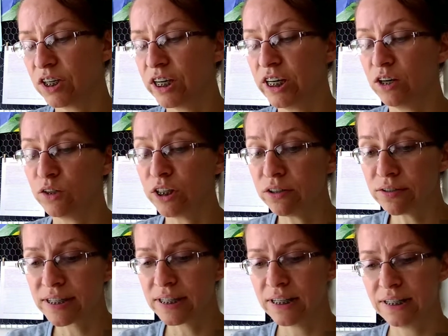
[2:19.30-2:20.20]

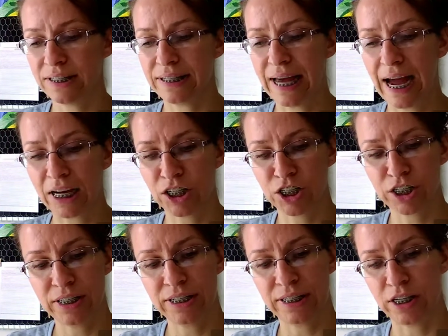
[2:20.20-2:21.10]
Uses, its
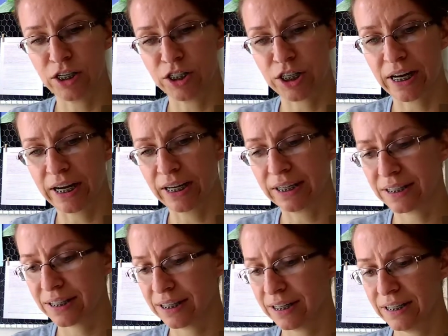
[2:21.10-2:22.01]
actions,
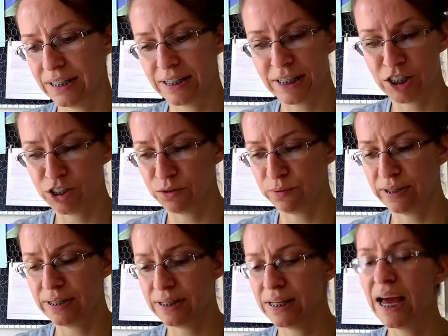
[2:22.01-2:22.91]
energetics,
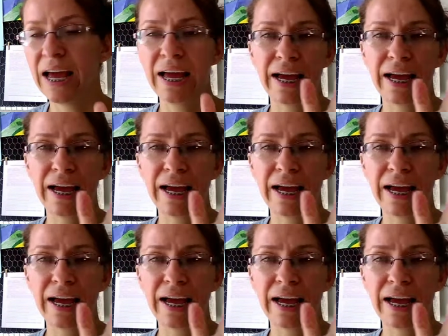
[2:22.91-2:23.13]
constituents.